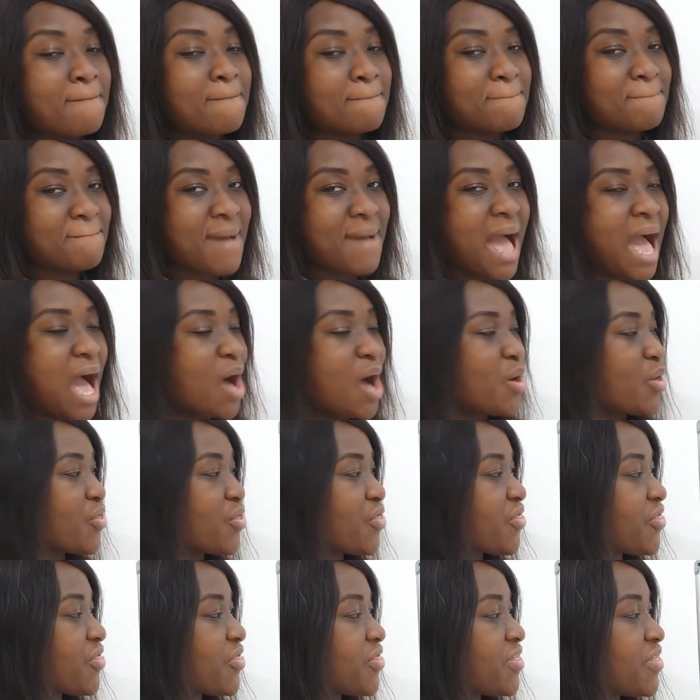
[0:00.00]
Mouth.
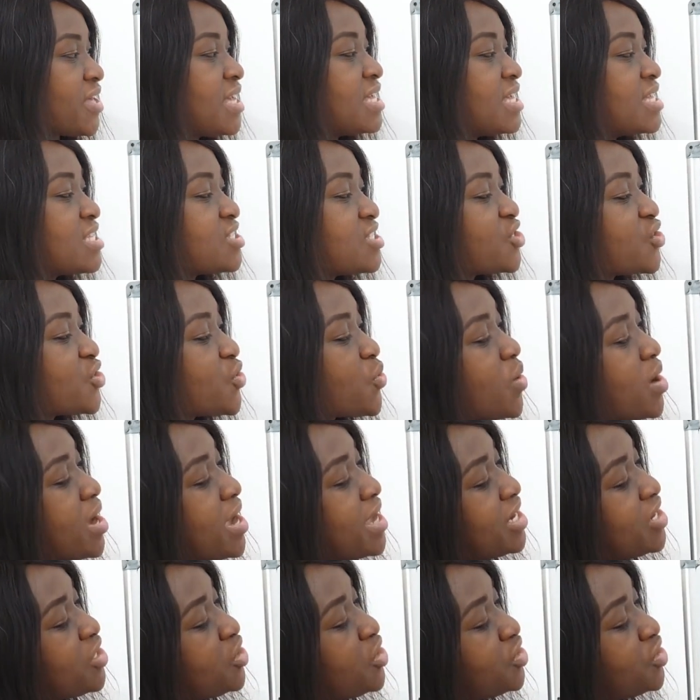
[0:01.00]
So go
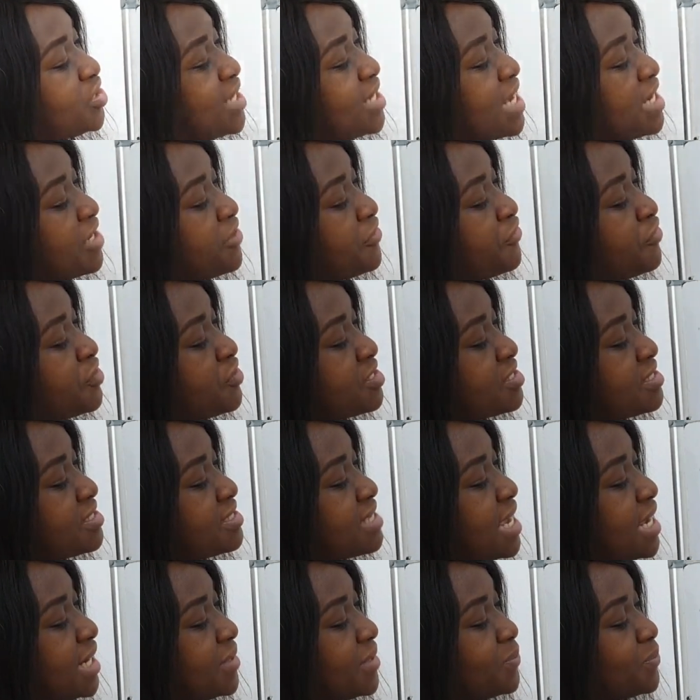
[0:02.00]
ahead and underline the first
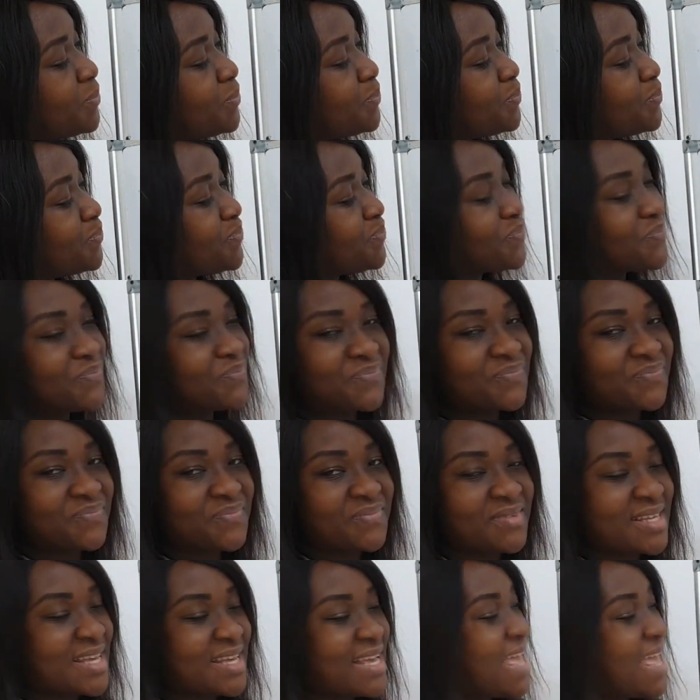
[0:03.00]
set
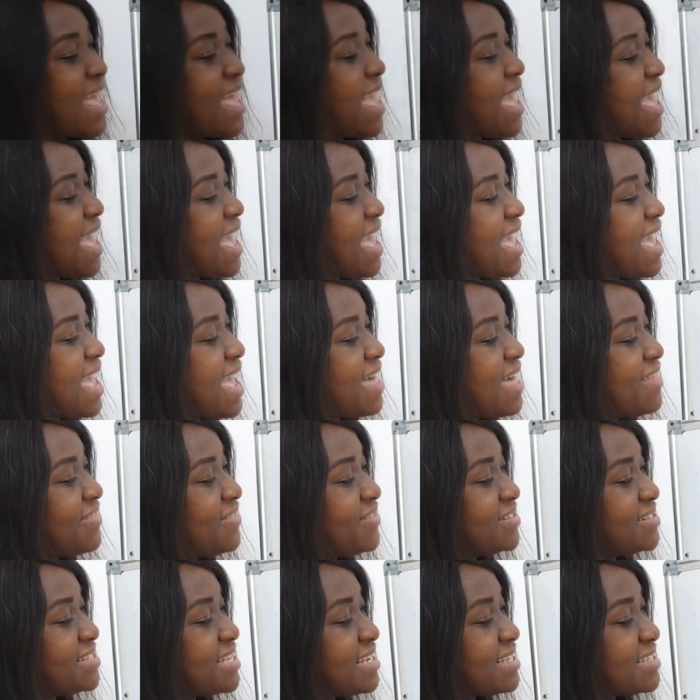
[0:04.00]
and
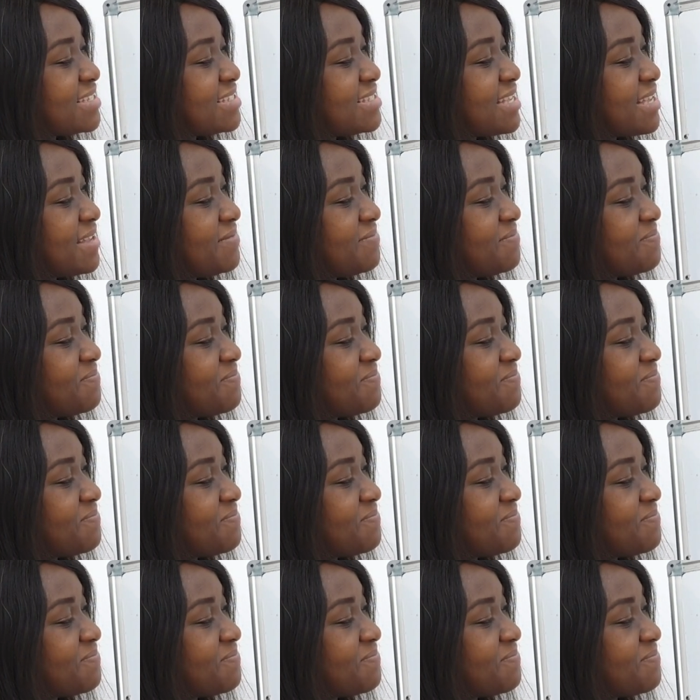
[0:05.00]
the second set.